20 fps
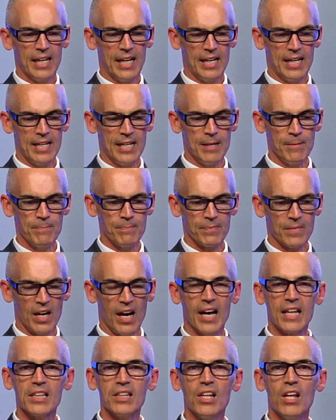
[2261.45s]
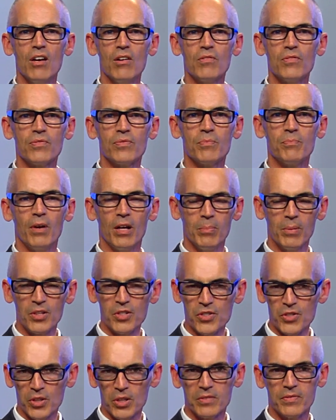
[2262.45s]
I love public
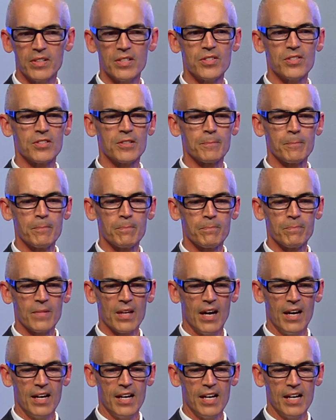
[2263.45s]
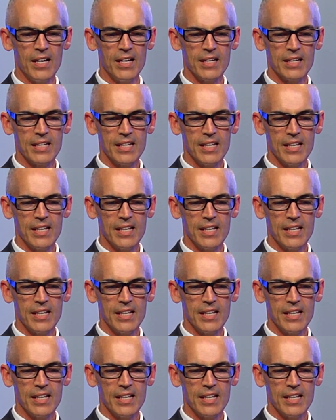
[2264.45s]
service. I